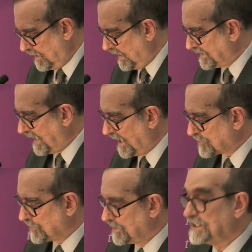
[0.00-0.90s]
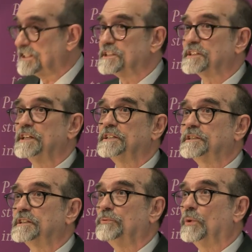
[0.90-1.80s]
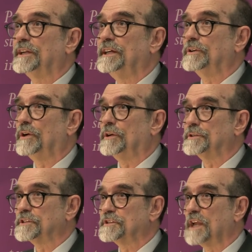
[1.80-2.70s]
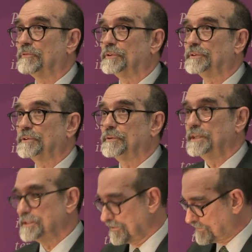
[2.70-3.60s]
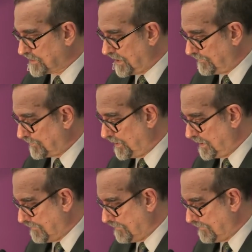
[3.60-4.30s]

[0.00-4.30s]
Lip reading: and actually consists in what he calls several degrees of slavery.